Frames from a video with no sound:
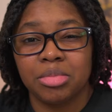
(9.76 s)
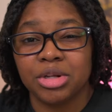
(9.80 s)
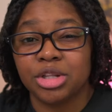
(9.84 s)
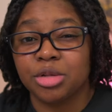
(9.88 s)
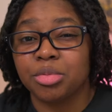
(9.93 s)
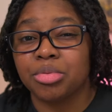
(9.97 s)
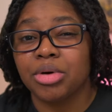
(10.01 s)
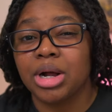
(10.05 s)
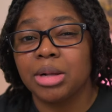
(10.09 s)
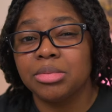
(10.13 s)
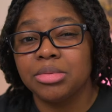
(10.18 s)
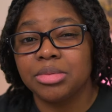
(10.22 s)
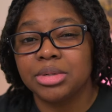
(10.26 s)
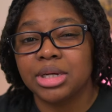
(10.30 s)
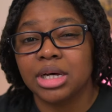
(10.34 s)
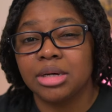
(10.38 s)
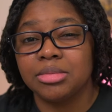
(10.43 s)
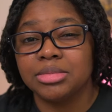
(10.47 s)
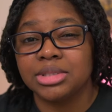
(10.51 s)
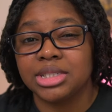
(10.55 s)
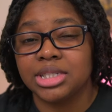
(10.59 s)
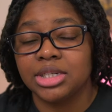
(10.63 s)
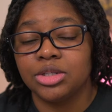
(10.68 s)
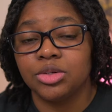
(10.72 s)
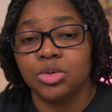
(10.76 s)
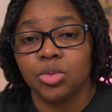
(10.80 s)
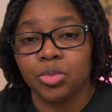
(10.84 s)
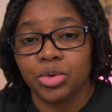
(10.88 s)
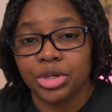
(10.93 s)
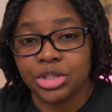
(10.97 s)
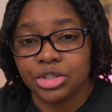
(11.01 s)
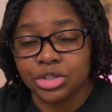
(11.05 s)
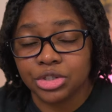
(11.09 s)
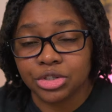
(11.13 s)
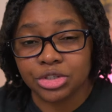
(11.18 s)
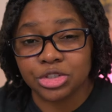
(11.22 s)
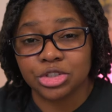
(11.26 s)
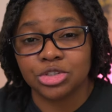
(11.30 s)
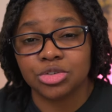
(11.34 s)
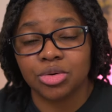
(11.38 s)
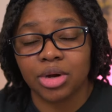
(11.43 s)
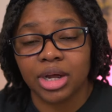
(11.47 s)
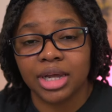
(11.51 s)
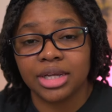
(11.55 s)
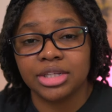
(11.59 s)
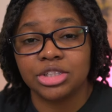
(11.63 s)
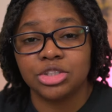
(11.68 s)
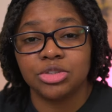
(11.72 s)
But the problem comes in when you're
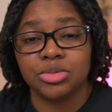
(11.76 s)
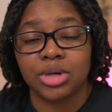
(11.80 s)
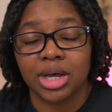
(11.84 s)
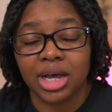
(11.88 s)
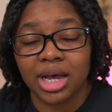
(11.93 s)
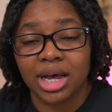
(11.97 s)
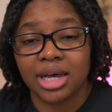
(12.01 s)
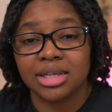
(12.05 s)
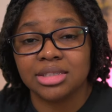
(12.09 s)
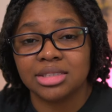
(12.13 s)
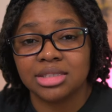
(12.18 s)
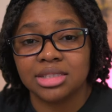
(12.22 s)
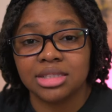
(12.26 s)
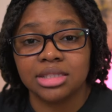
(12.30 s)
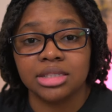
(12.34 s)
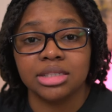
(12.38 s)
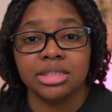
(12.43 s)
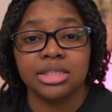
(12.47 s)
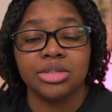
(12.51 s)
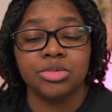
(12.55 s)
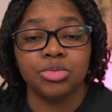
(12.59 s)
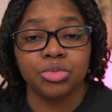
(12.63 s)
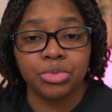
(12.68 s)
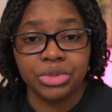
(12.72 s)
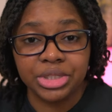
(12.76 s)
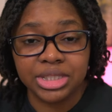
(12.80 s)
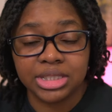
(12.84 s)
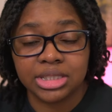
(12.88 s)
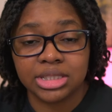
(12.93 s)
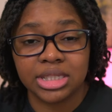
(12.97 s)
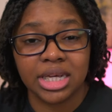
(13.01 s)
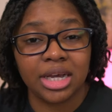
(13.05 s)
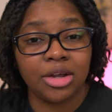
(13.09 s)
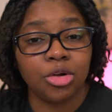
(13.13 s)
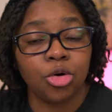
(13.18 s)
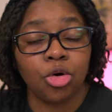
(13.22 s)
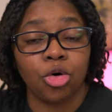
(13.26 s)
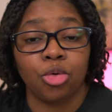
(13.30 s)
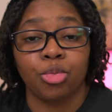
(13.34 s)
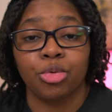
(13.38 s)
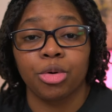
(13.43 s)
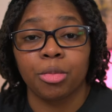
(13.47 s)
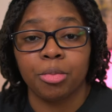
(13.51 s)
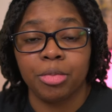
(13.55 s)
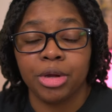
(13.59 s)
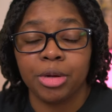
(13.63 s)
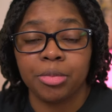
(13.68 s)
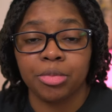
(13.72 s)
trying to constantly reset or
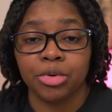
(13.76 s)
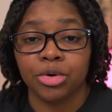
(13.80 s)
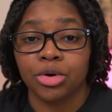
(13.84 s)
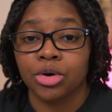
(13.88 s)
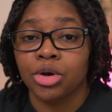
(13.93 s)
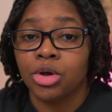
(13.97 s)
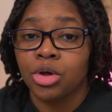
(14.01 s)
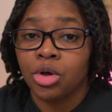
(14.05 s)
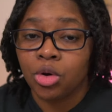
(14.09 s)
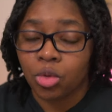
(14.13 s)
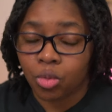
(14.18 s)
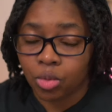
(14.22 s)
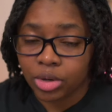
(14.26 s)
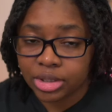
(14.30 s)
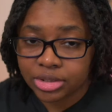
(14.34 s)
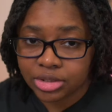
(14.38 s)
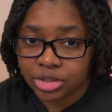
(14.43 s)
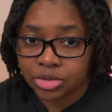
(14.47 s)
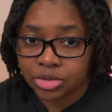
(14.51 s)
remember what